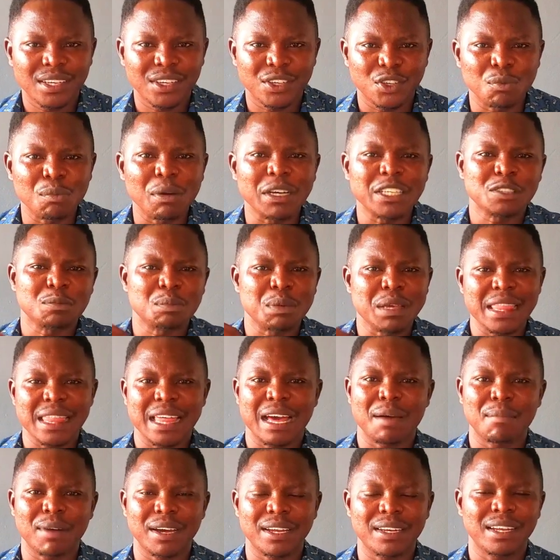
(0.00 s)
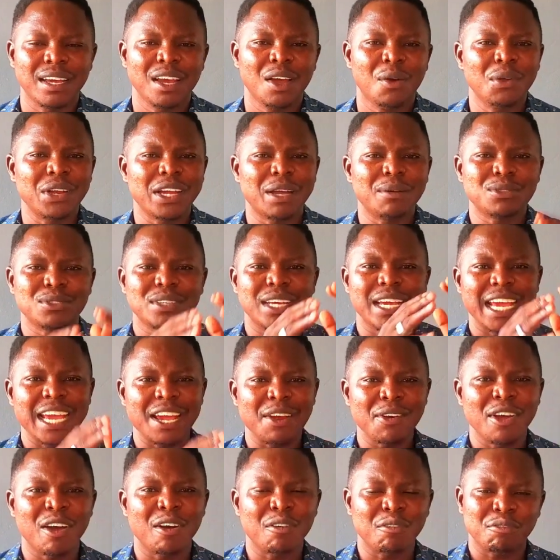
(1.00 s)
You must be that man. When it comes to the
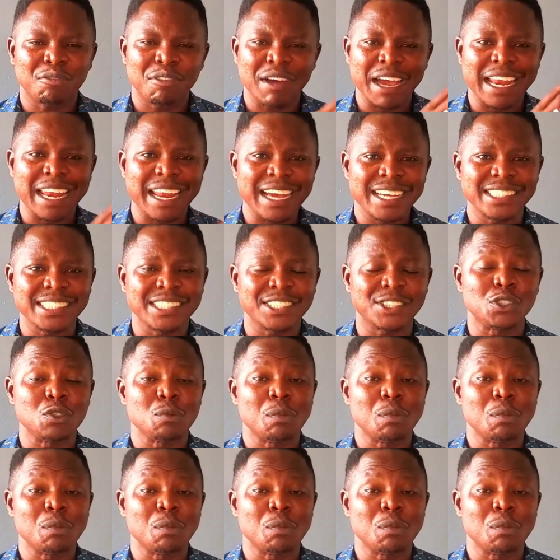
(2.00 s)
area of finances,